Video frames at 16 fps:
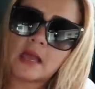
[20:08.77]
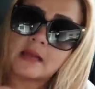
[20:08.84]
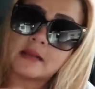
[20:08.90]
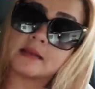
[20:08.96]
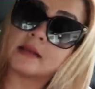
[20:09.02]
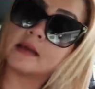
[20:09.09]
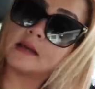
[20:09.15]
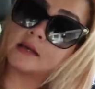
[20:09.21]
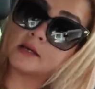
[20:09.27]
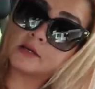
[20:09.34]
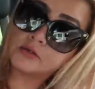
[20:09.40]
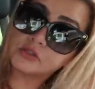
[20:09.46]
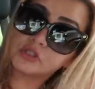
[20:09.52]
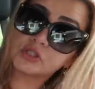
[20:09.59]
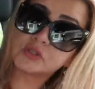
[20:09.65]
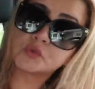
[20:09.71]
and
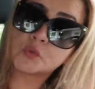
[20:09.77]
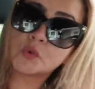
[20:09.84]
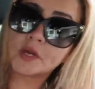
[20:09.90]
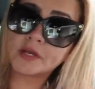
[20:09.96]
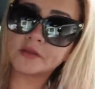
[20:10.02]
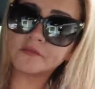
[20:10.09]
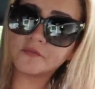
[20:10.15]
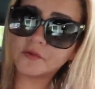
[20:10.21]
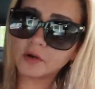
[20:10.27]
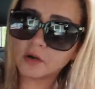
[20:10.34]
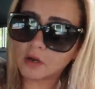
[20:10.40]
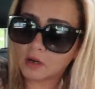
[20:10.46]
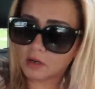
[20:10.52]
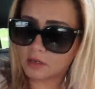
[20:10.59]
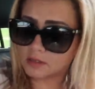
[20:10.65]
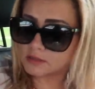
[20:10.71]
now she's waiting for
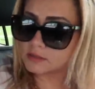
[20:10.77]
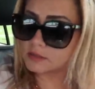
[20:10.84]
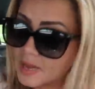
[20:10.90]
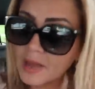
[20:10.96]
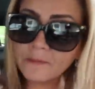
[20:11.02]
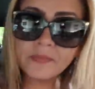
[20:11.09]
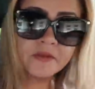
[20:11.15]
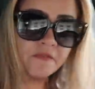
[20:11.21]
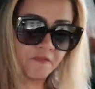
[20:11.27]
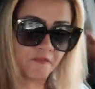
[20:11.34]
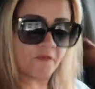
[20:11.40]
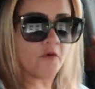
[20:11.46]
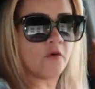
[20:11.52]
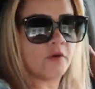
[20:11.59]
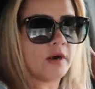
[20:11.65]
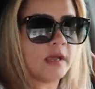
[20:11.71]
us. But
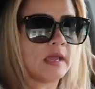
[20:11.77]
before,